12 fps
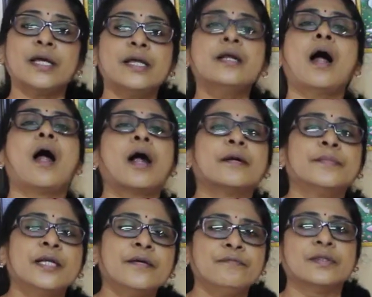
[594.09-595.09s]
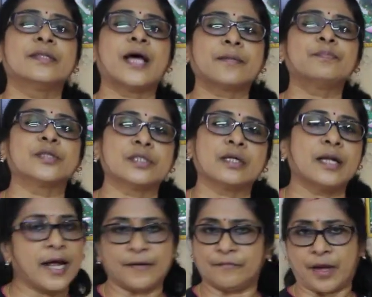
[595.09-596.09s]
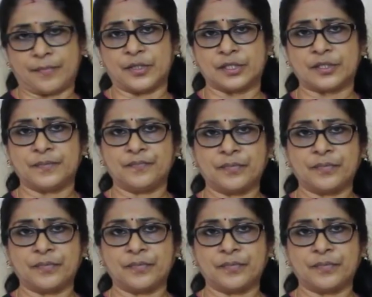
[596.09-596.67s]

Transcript: in harmony with that particular environment.